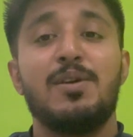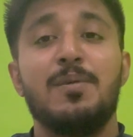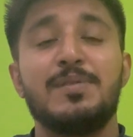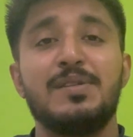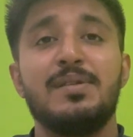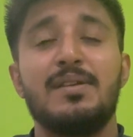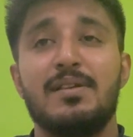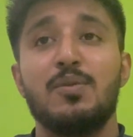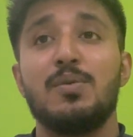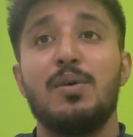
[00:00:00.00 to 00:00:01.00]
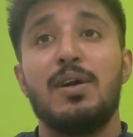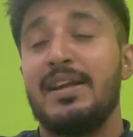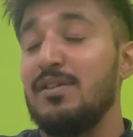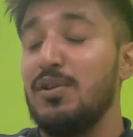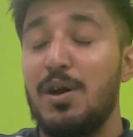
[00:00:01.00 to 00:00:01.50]
to option to a
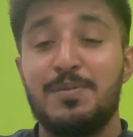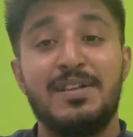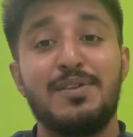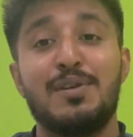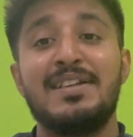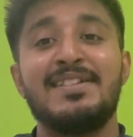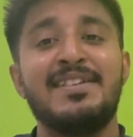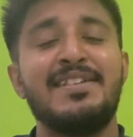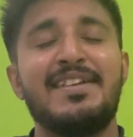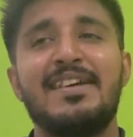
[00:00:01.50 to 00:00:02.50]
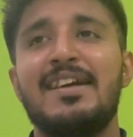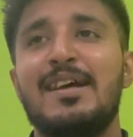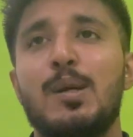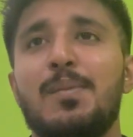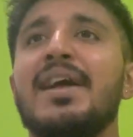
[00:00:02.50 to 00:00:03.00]
good option to consider.
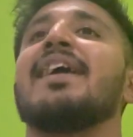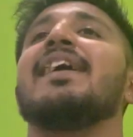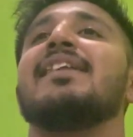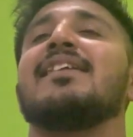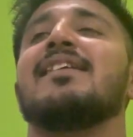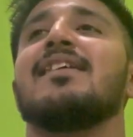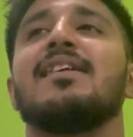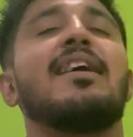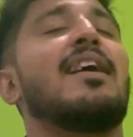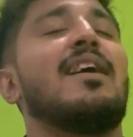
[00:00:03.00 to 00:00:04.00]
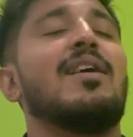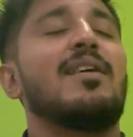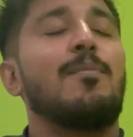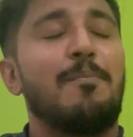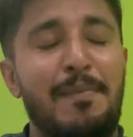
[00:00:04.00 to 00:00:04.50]
But again,
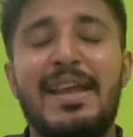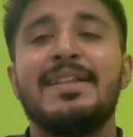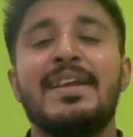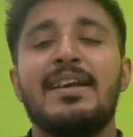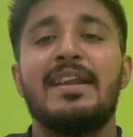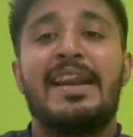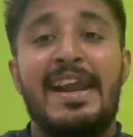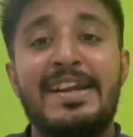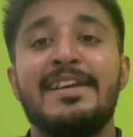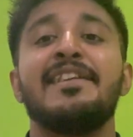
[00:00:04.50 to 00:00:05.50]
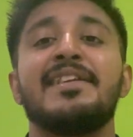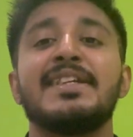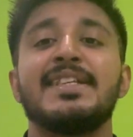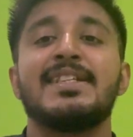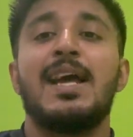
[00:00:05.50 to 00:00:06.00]
main thing write an
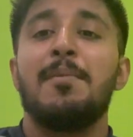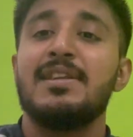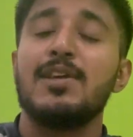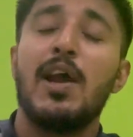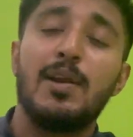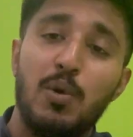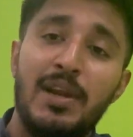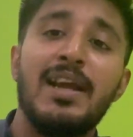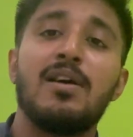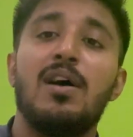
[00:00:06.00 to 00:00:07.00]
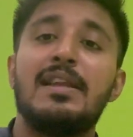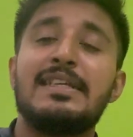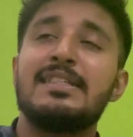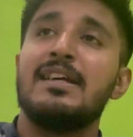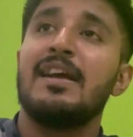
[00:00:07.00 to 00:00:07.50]
entrance exam and join only a
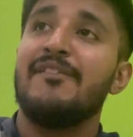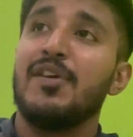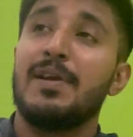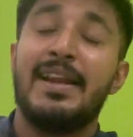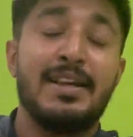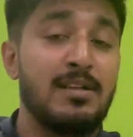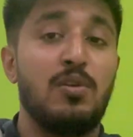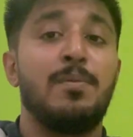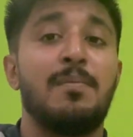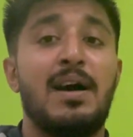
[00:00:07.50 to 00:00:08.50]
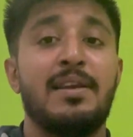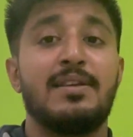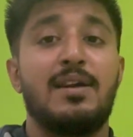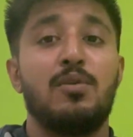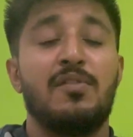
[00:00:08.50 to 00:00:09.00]
college if you're getting a good
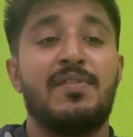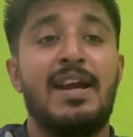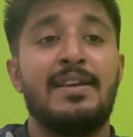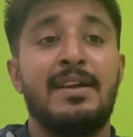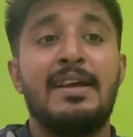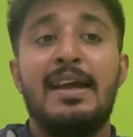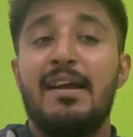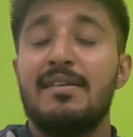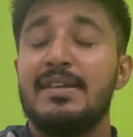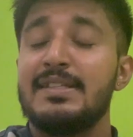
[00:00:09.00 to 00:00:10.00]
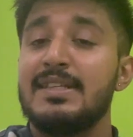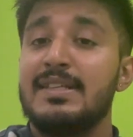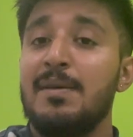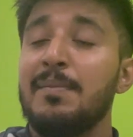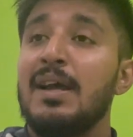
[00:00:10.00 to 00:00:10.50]
mark out of that entrance
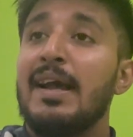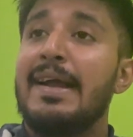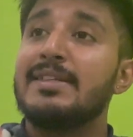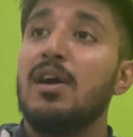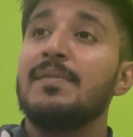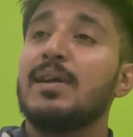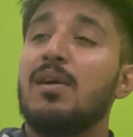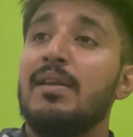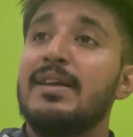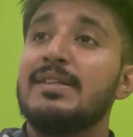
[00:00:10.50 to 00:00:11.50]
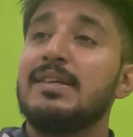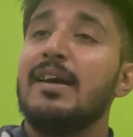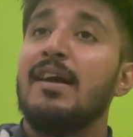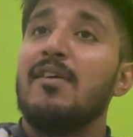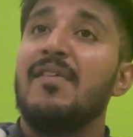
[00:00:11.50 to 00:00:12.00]
exam and join the college
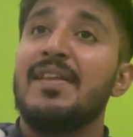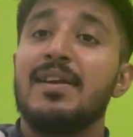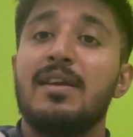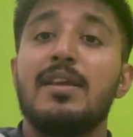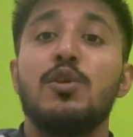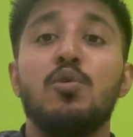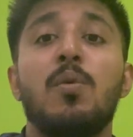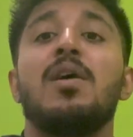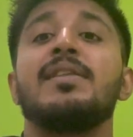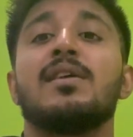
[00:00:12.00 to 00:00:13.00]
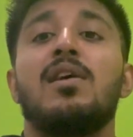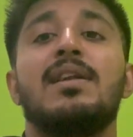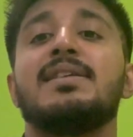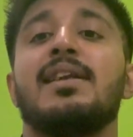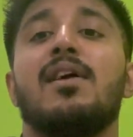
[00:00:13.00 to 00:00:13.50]
where the, you want the
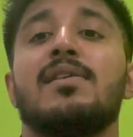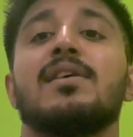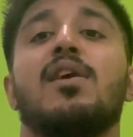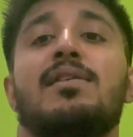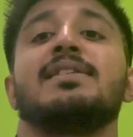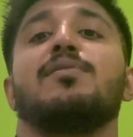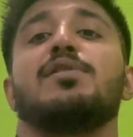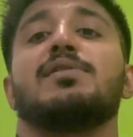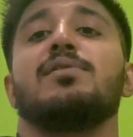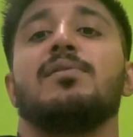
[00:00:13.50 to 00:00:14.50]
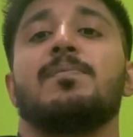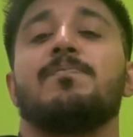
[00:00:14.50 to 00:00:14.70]
college and not the college wants you